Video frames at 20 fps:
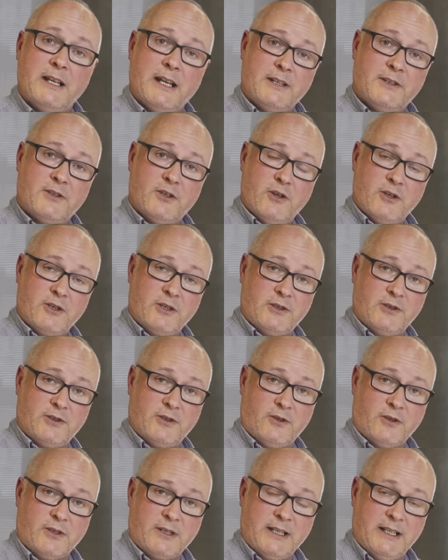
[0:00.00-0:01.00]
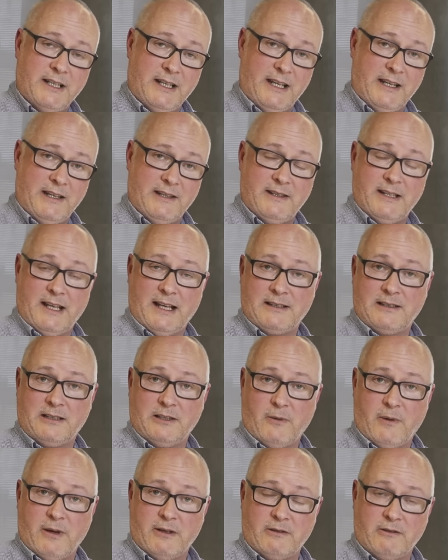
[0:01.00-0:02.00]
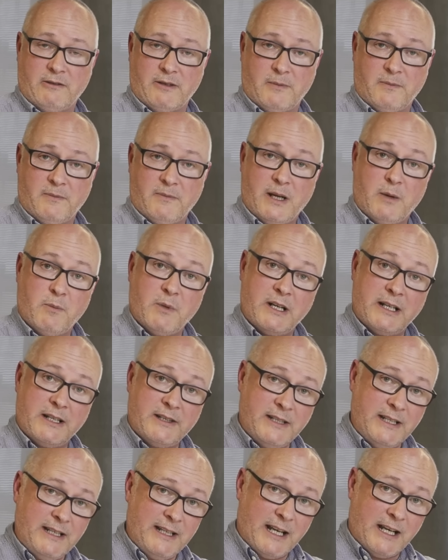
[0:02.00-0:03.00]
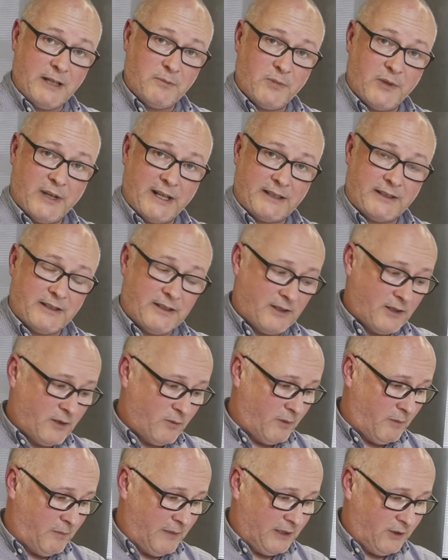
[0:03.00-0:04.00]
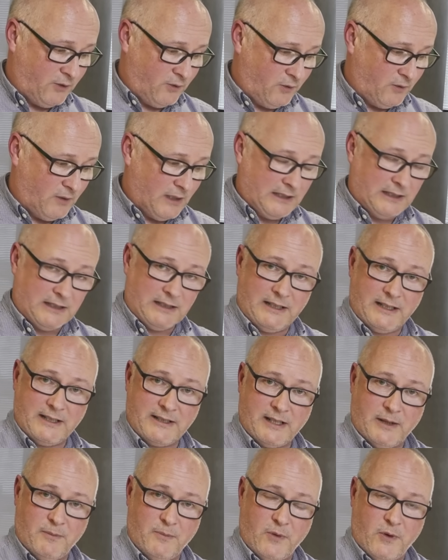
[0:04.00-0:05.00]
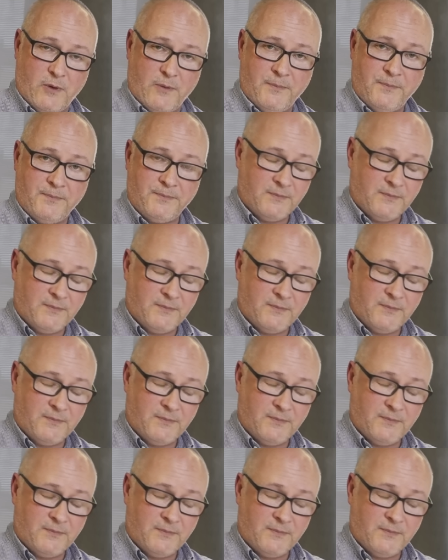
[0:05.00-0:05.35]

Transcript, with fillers: insertion sort is a slow algorithm. And we're going to see that in practice when we do a little example.